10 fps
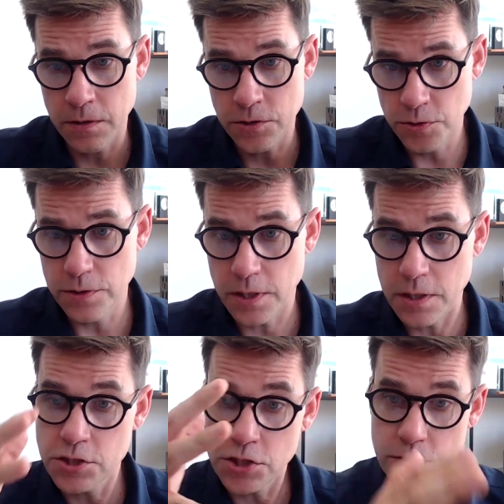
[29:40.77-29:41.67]

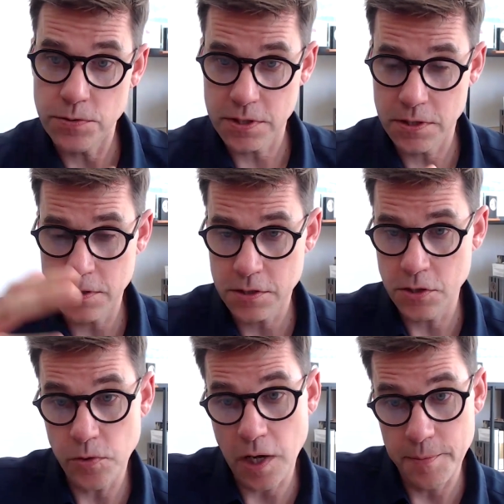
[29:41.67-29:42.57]
Julia chooses
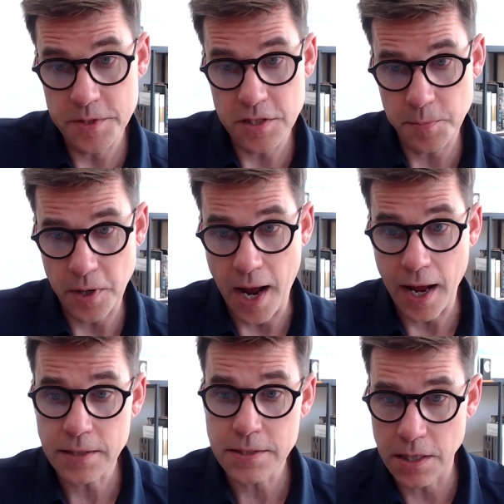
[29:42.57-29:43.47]
who comes to
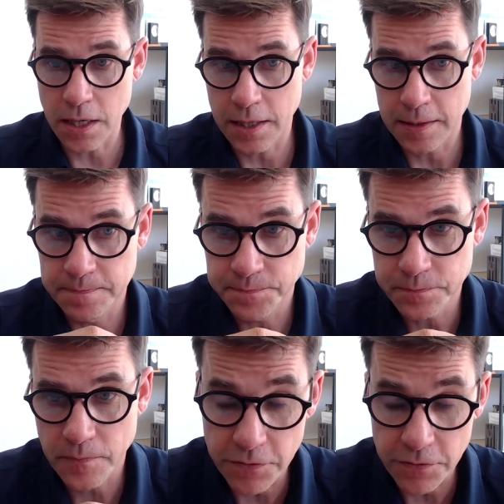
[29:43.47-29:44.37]
PRAx
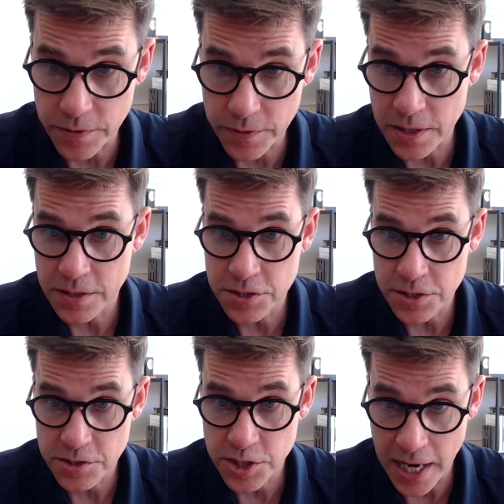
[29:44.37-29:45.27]
for the
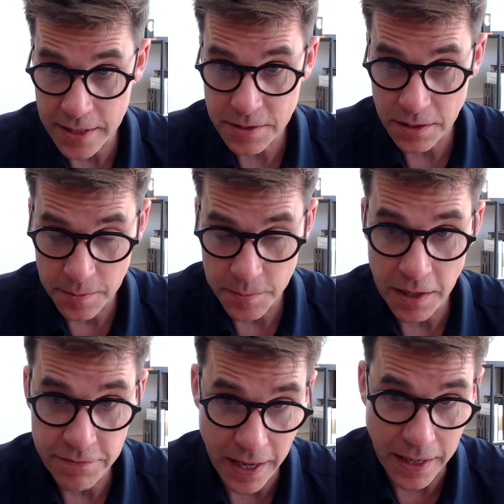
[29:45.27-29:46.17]
Indigenous Jazz Club
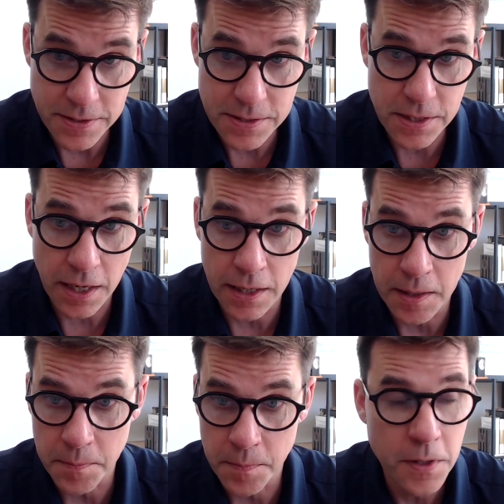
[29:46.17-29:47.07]
events.
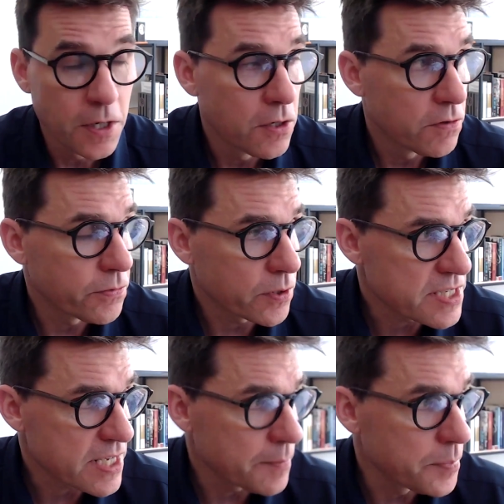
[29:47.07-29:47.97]
For
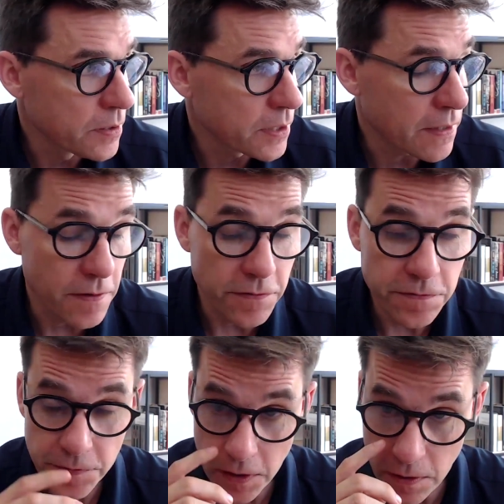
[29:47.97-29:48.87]
example, in the
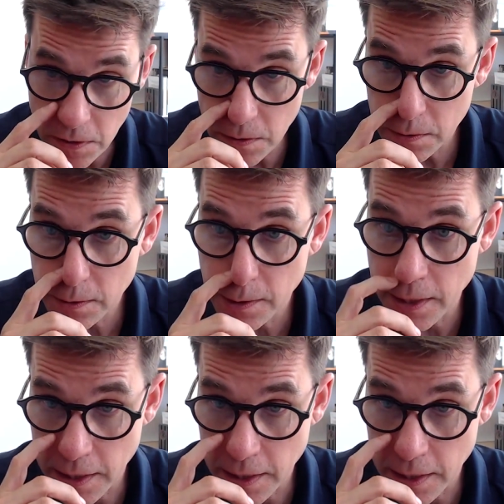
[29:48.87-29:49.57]
fall,